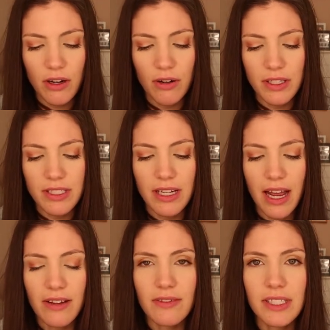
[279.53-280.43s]
oh, it's
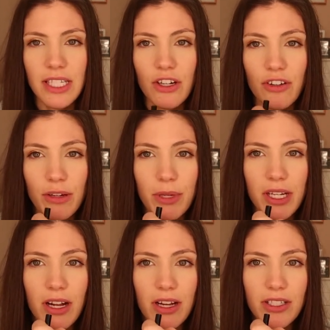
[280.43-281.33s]
not really creamy
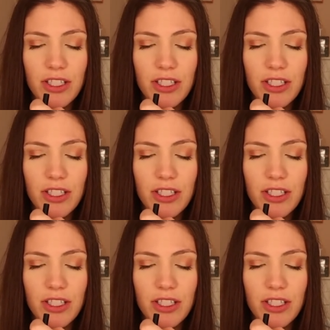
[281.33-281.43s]
at all,